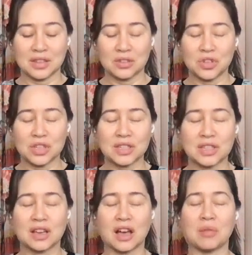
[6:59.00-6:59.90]
So
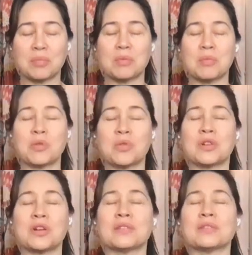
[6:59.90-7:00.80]
just a couple
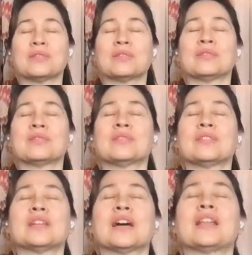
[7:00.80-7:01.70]
more
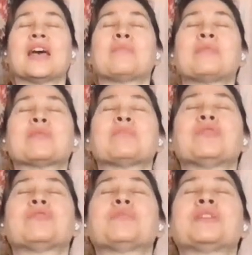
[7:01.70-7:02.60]
dynamic
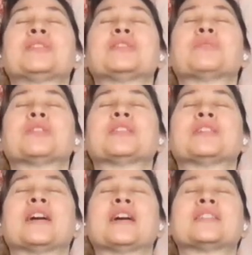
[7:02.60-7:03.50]
movements with
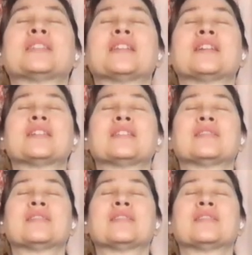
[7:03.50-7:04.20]
Tadasana.